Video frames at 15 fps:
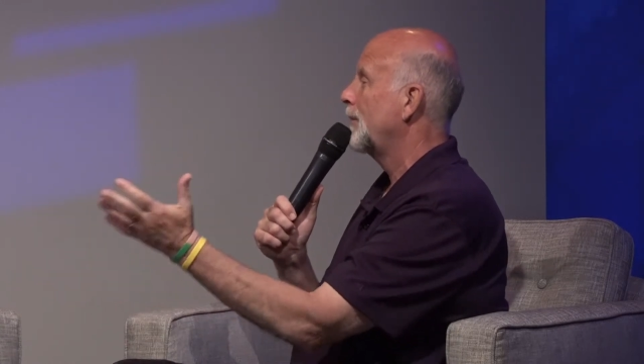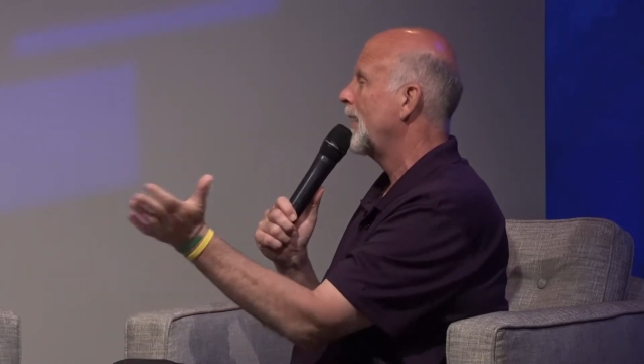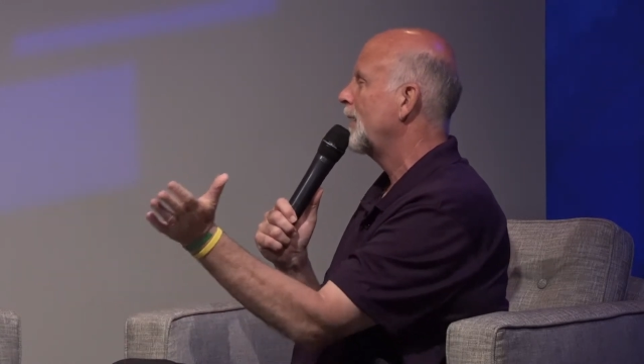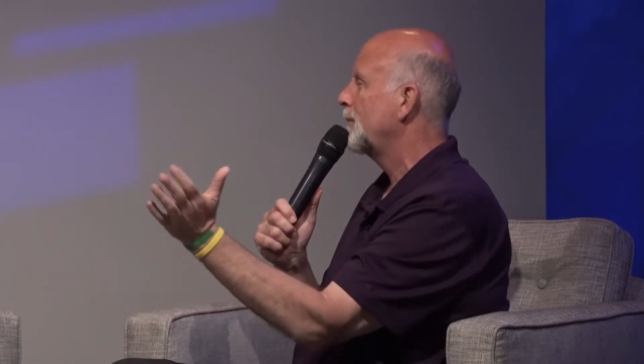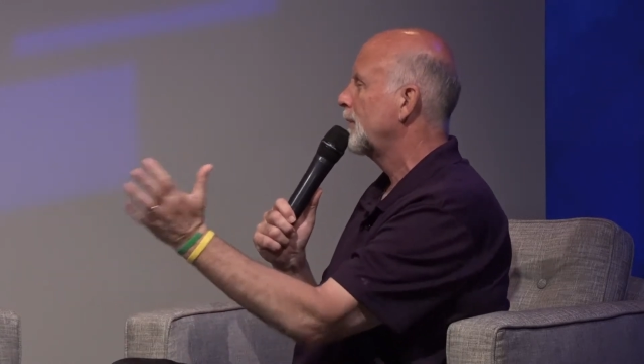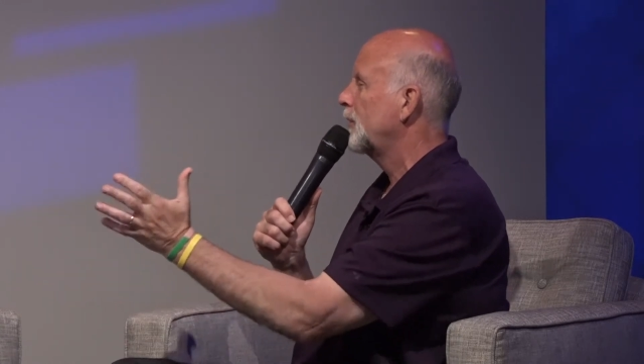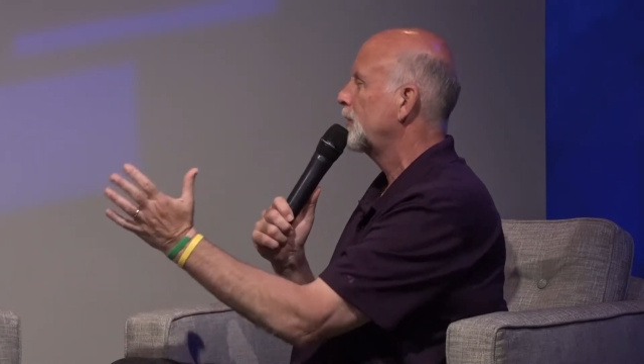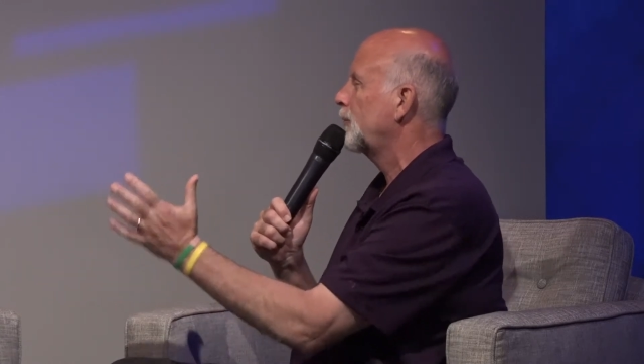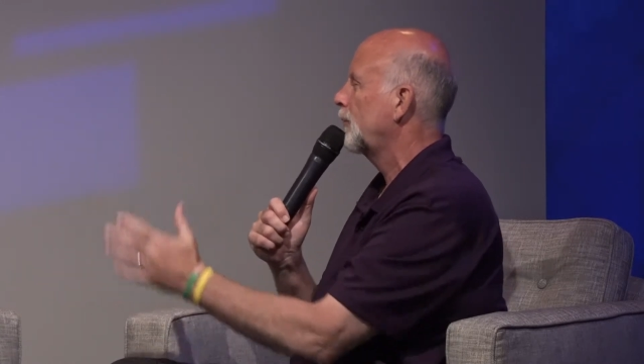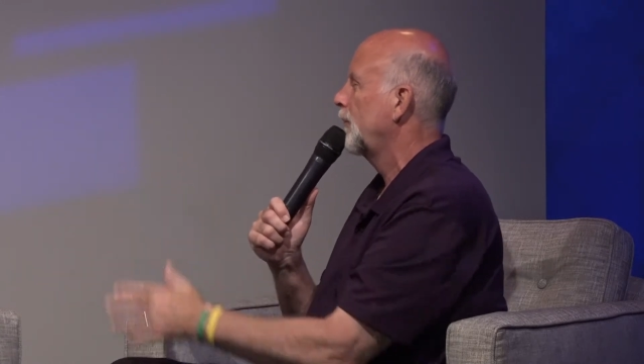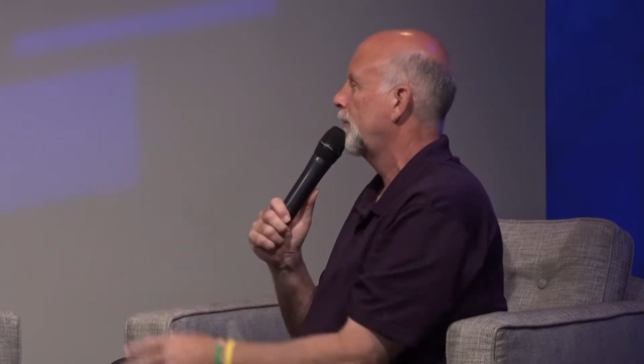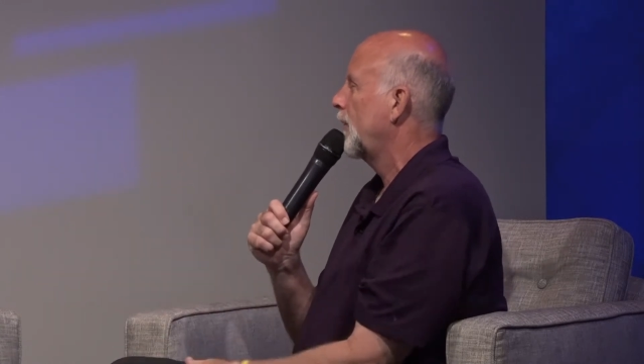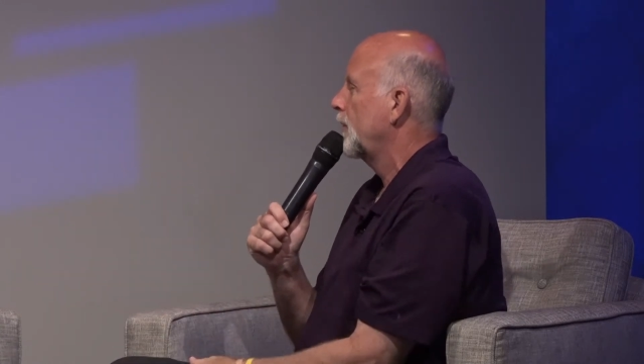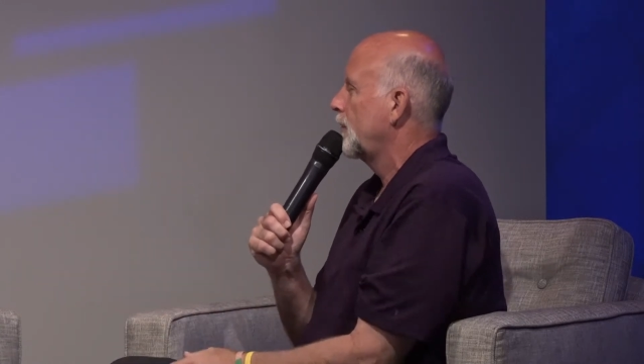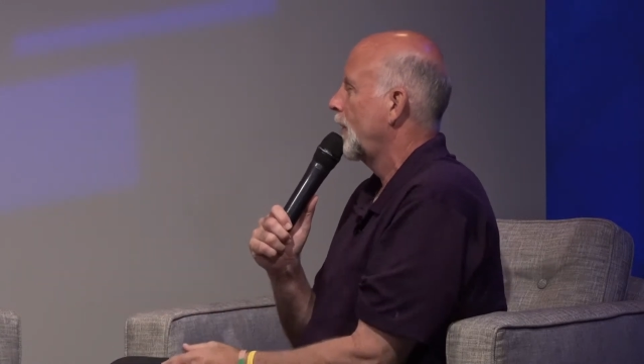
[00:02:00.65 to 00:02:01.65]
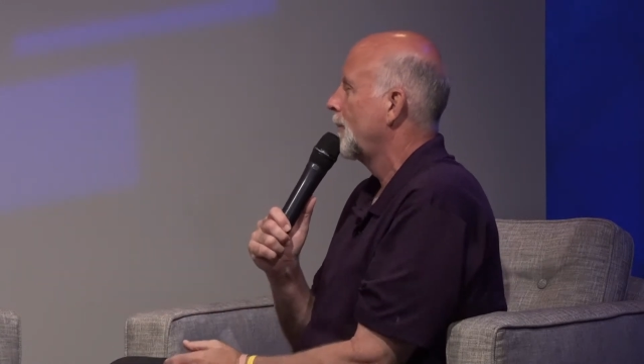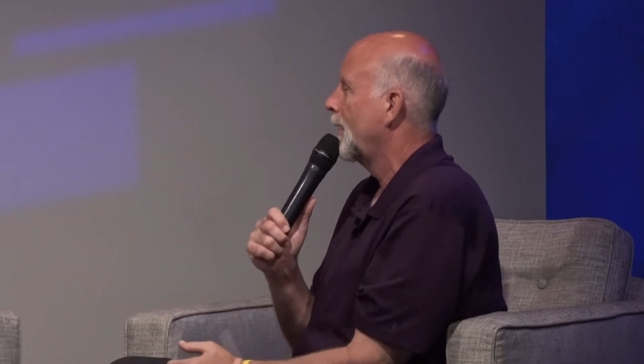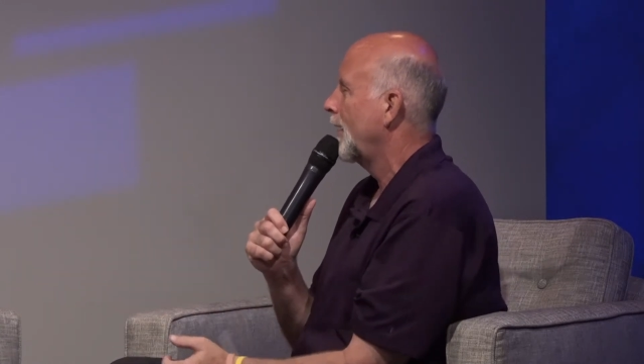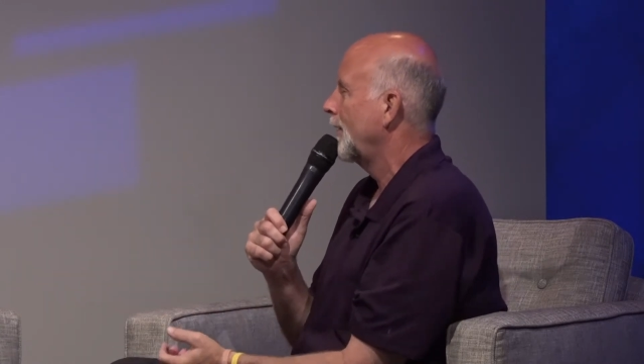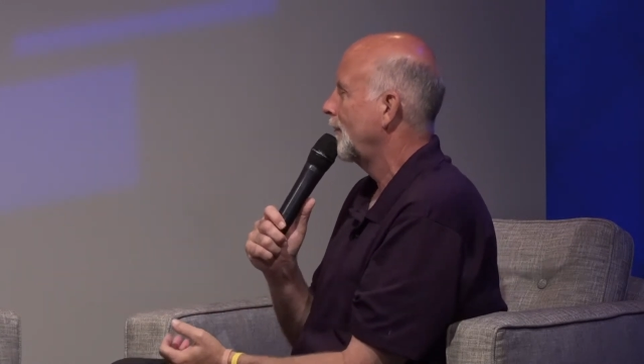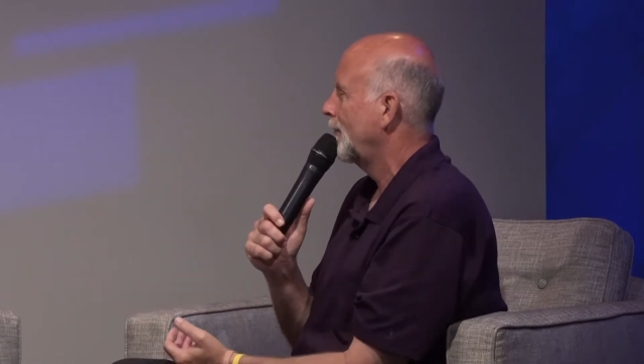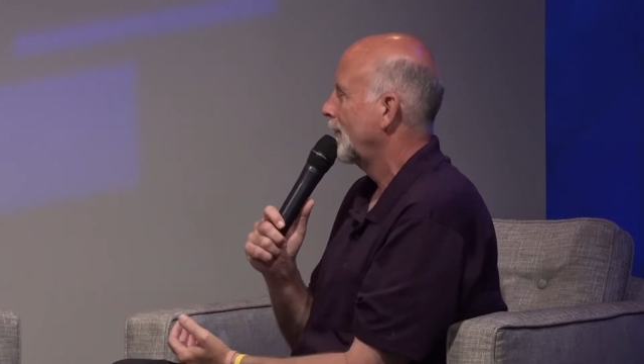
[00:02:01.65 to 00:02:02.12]
that, but just refresh our
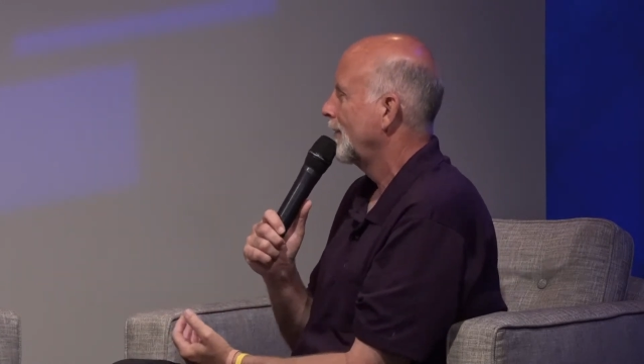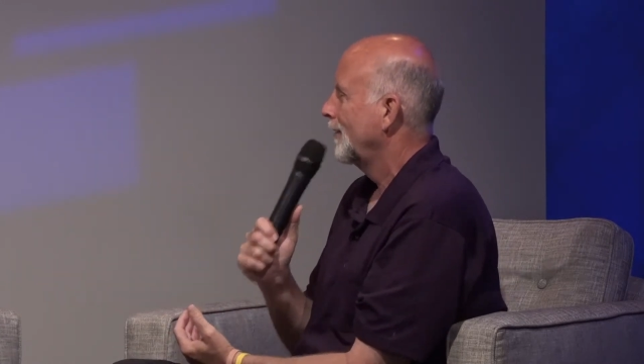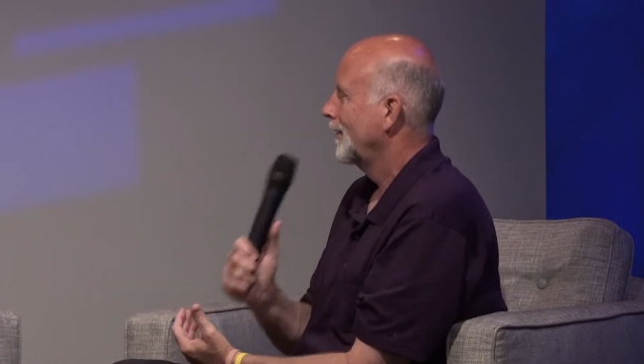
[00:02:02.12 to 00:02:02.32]
minds.